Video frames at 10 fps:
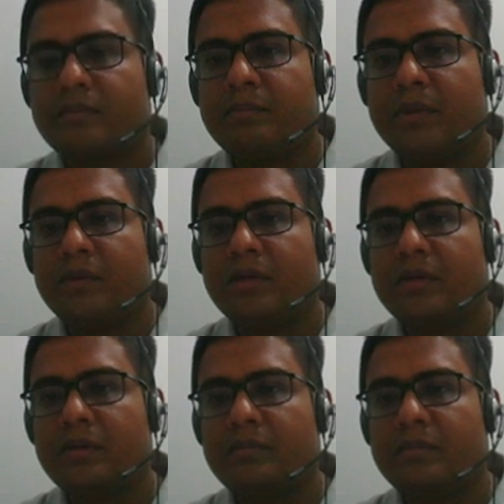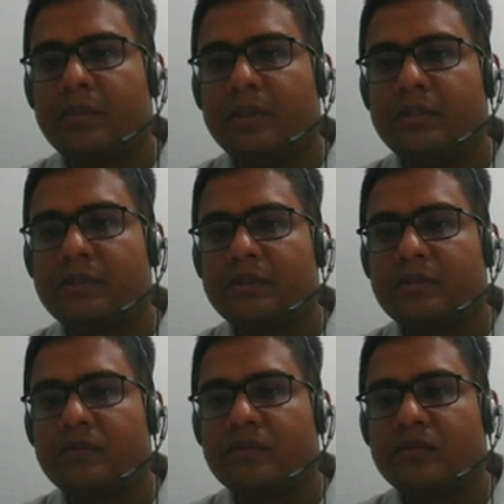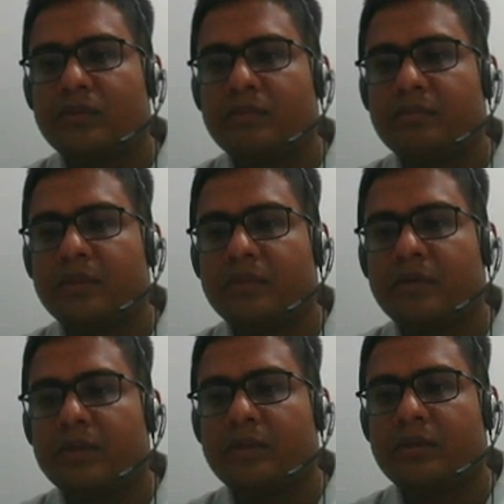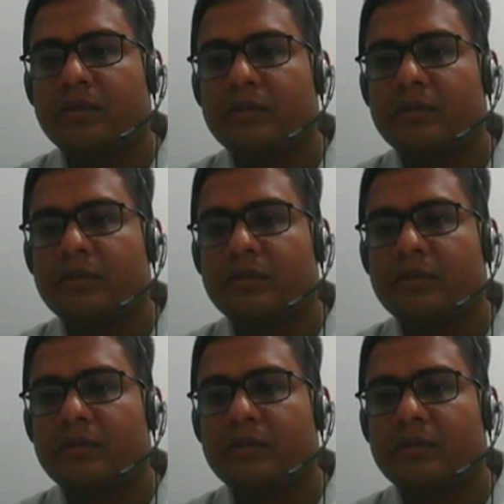P1 plus 4P1